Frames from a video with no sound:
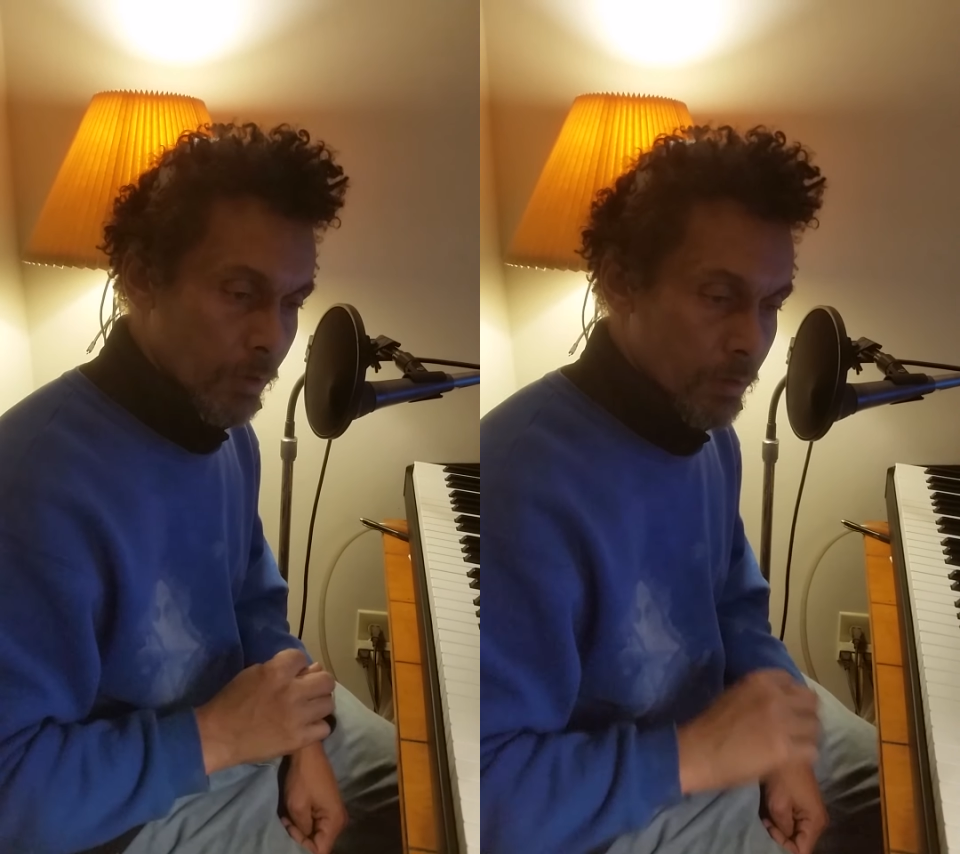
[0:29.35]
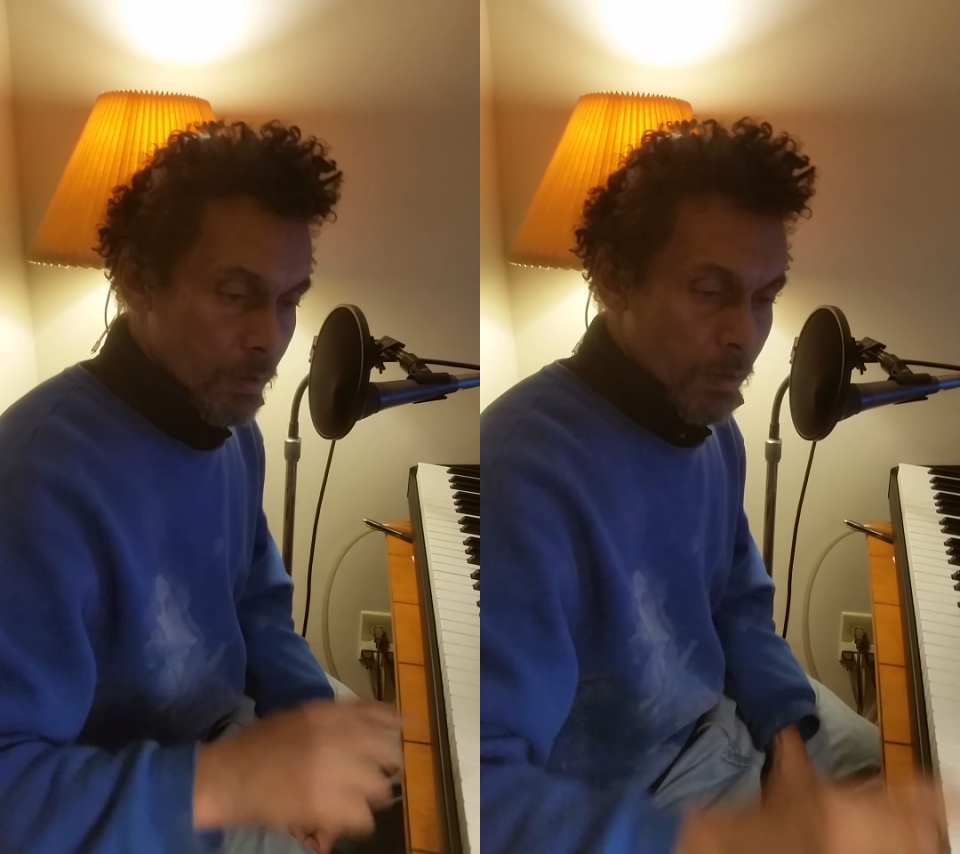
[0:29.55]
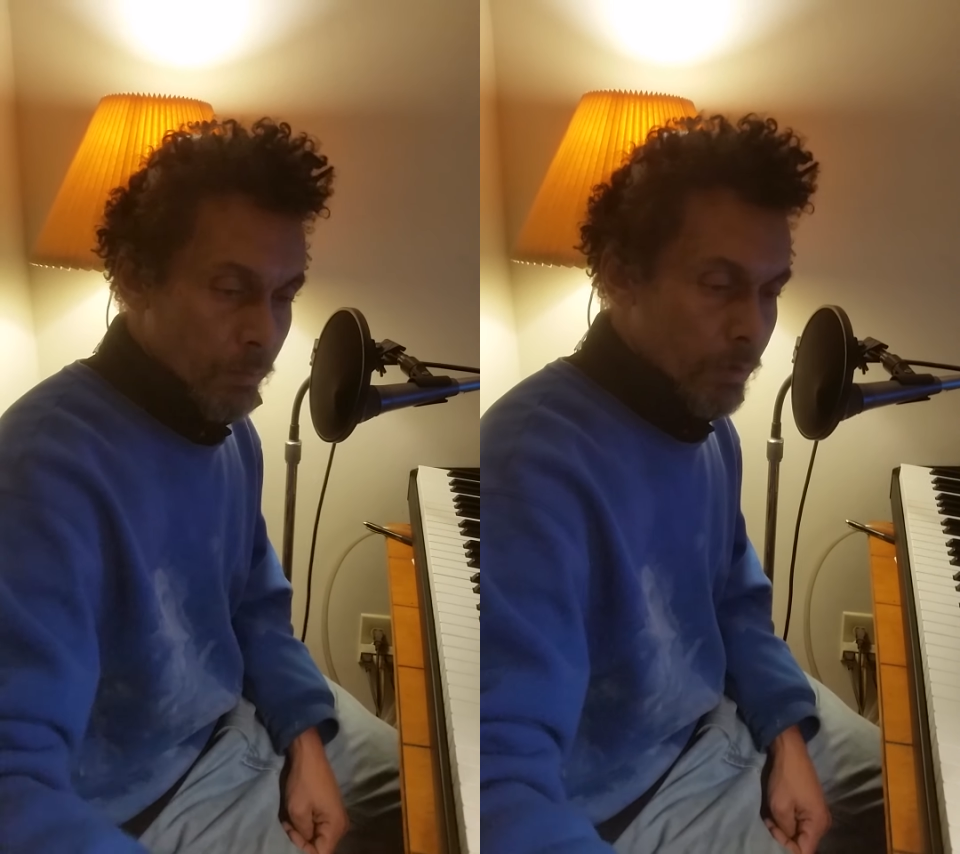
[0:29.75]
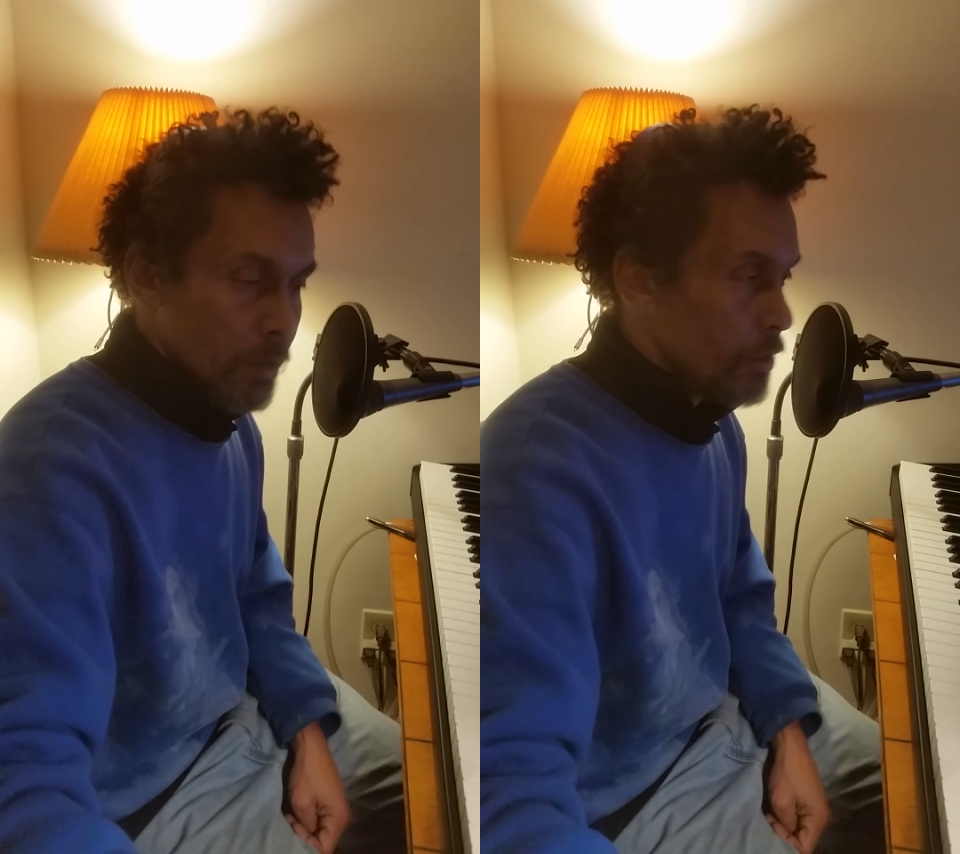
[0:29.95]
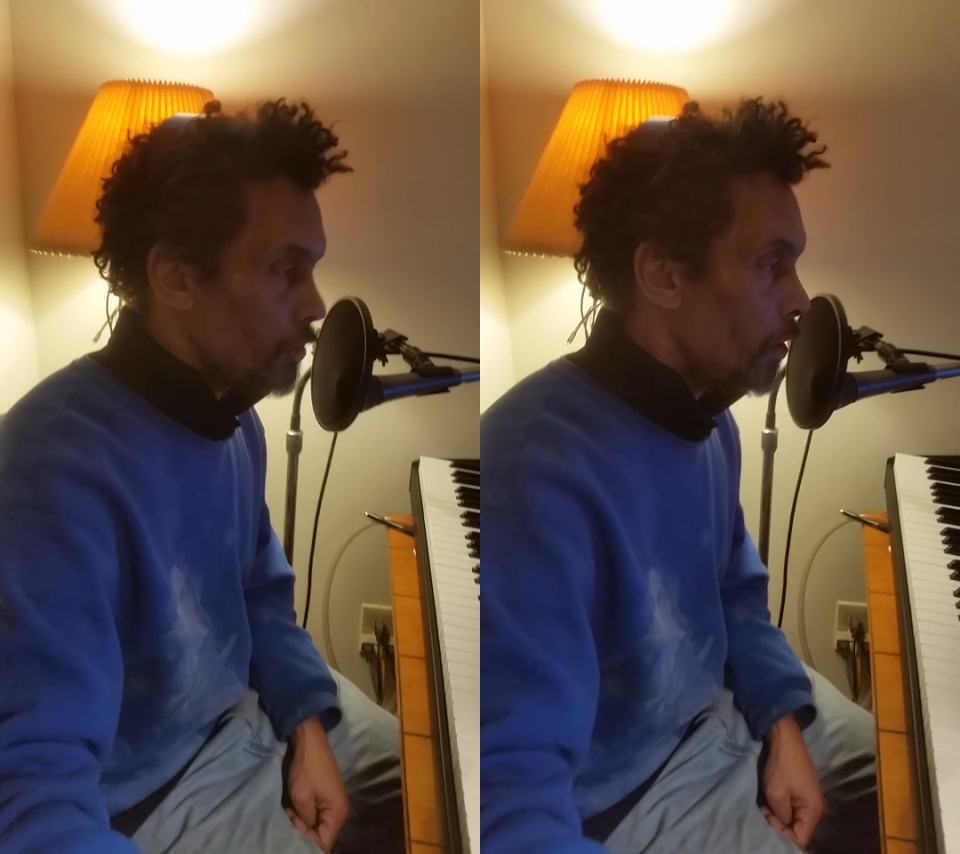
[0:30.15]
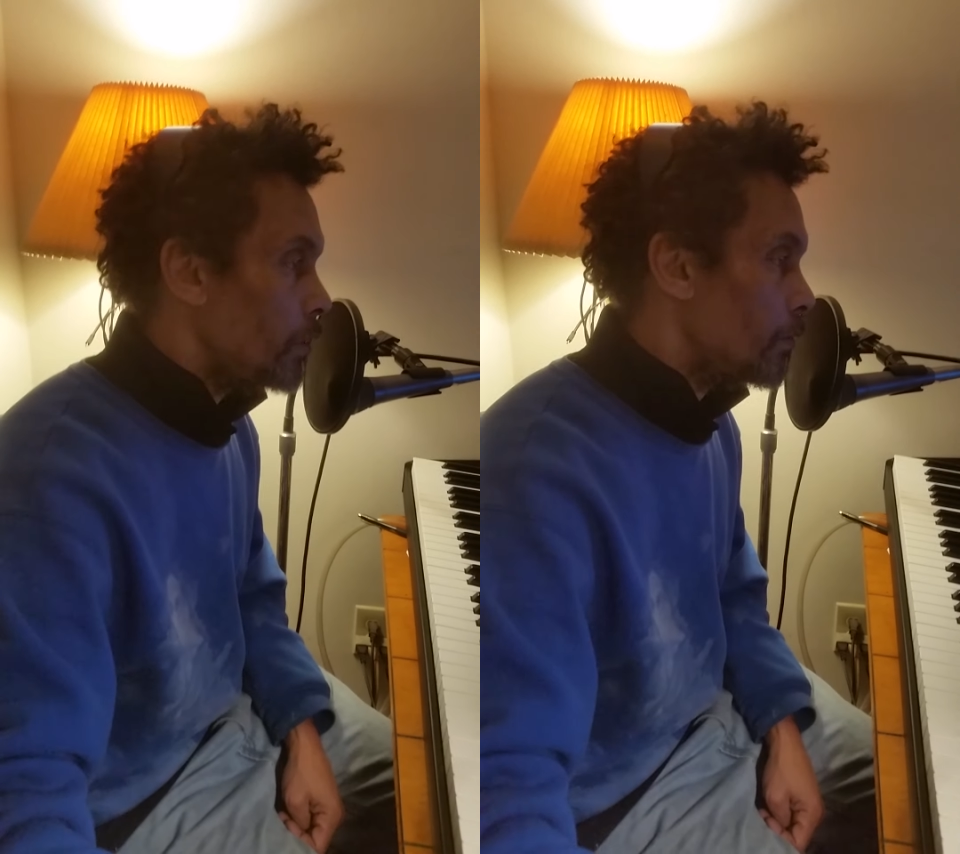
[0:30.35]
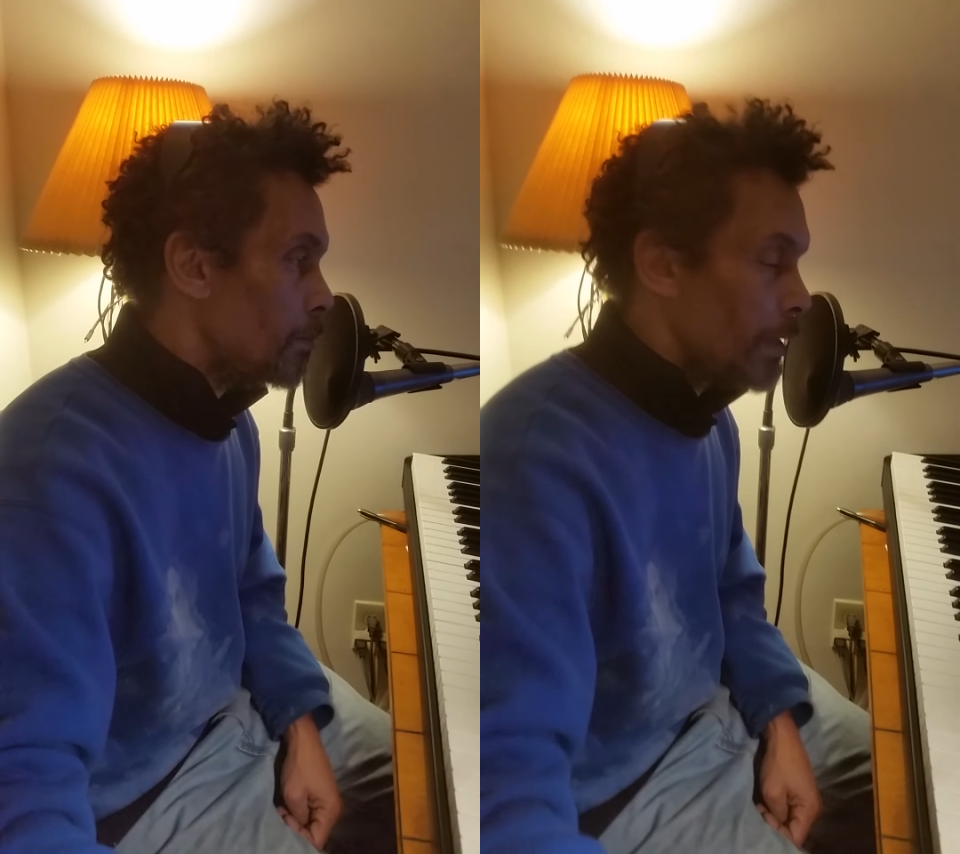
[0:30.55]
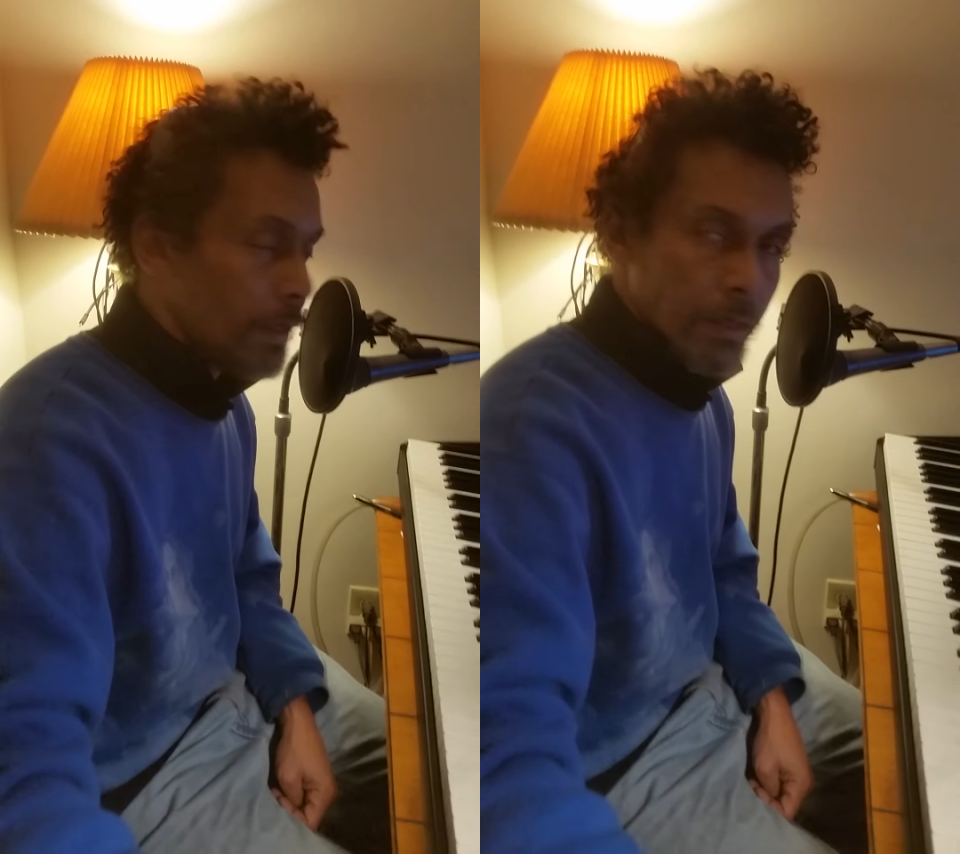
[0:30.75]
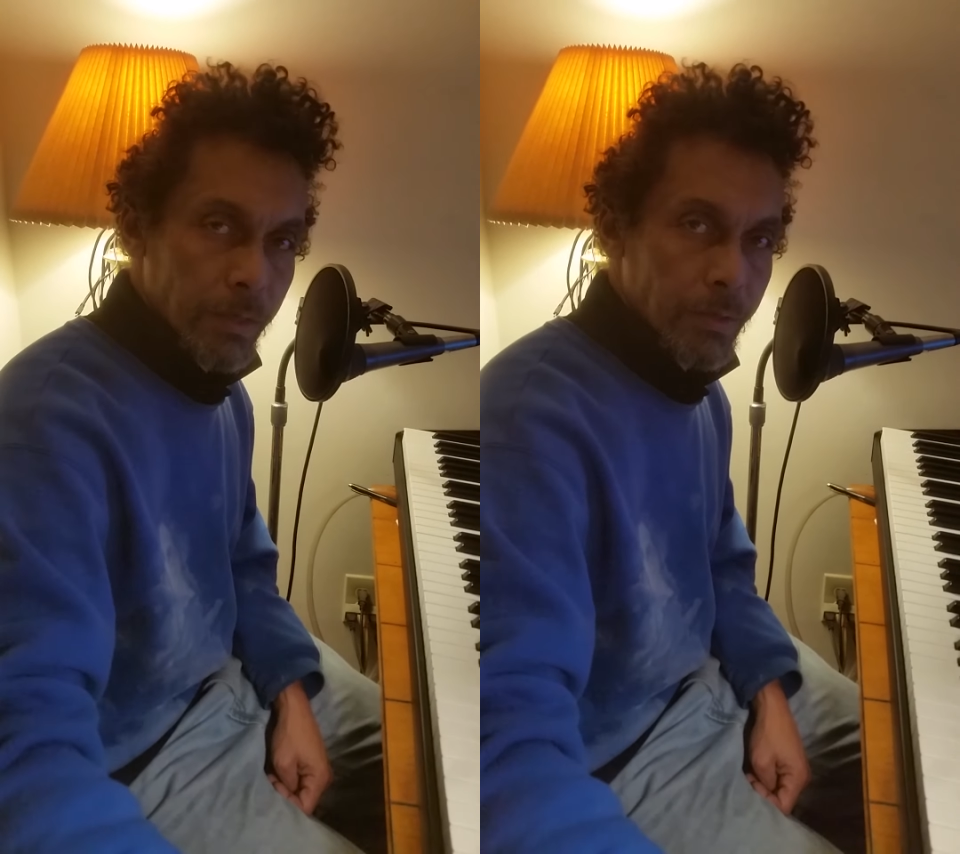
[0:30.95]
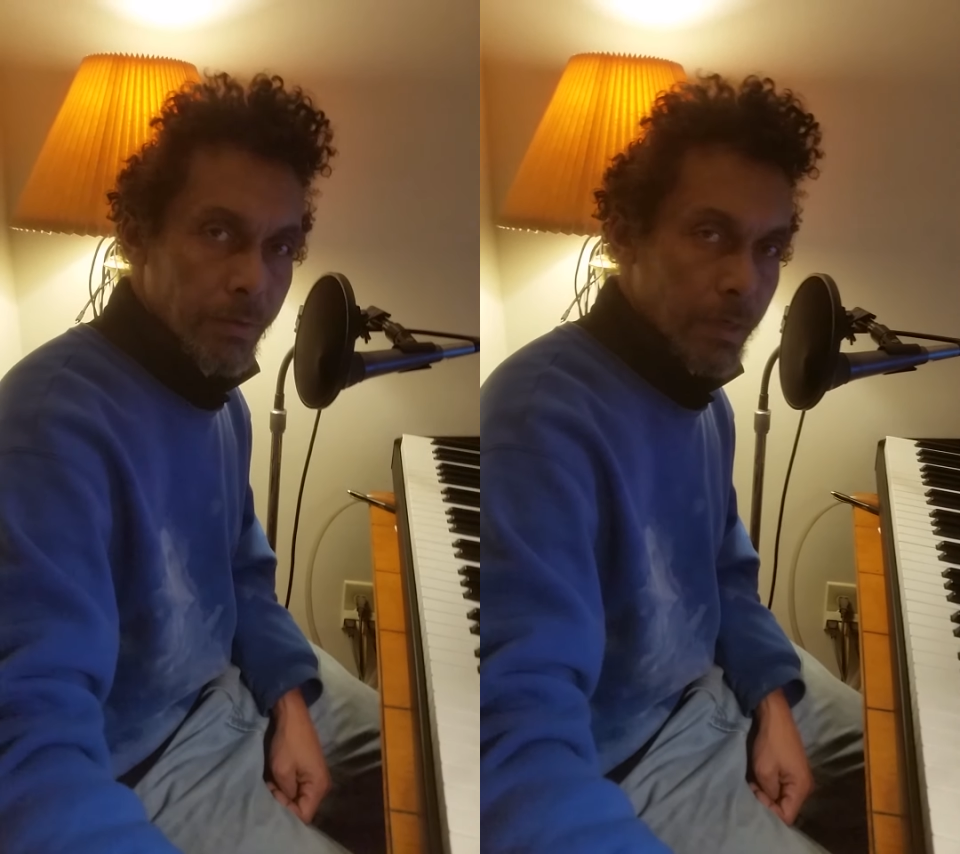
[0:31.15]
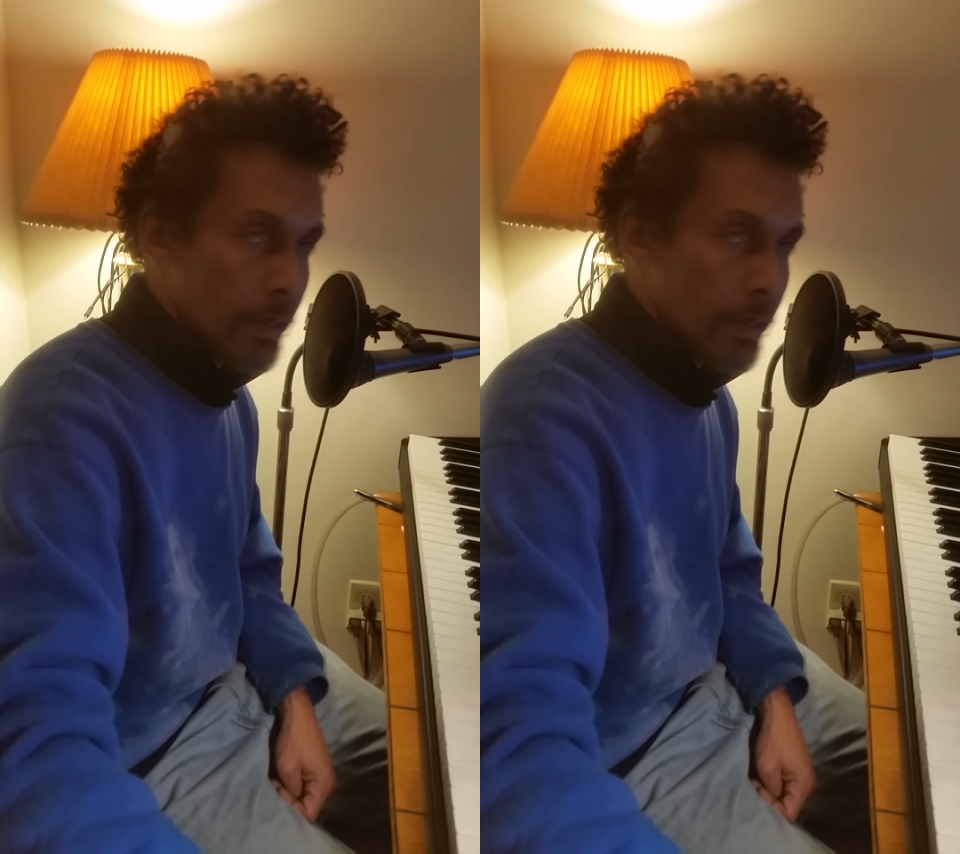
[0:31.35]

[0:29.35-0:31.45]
but we're going to show you we're making a new